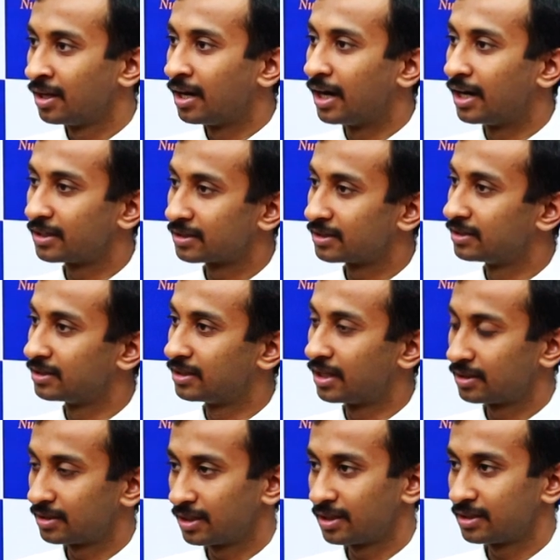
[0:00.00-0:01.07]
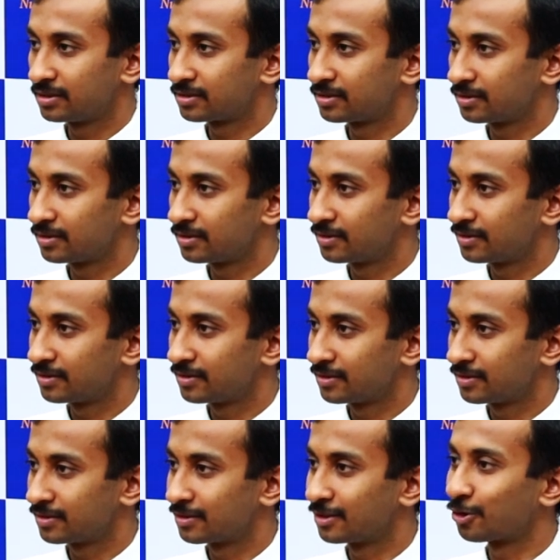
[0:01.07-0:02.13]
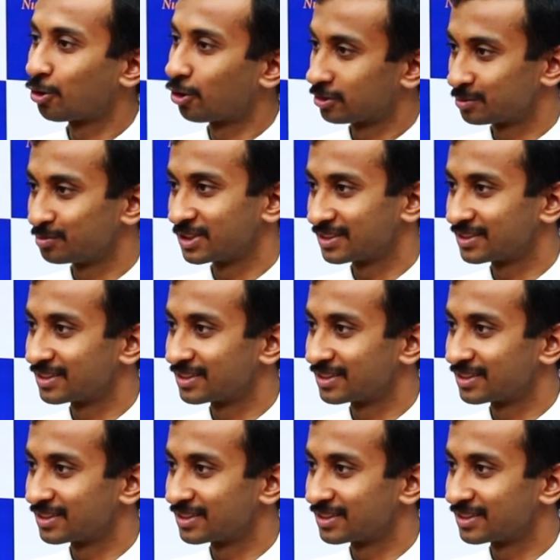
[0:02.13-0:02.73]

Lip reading: And then there is the cosmic